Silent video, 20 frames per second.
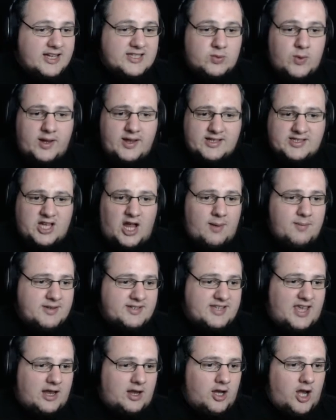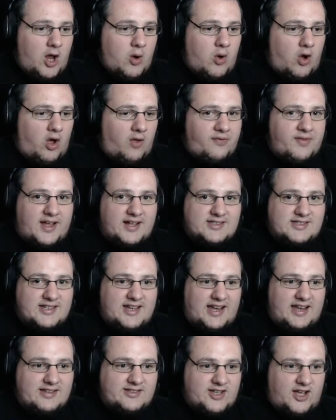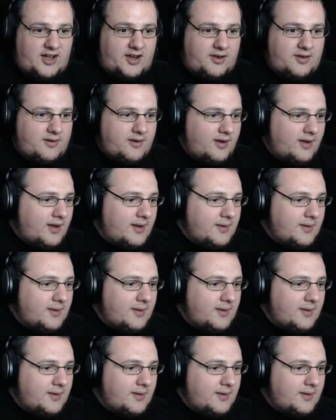I swear the timer's getting lower on that to get it done.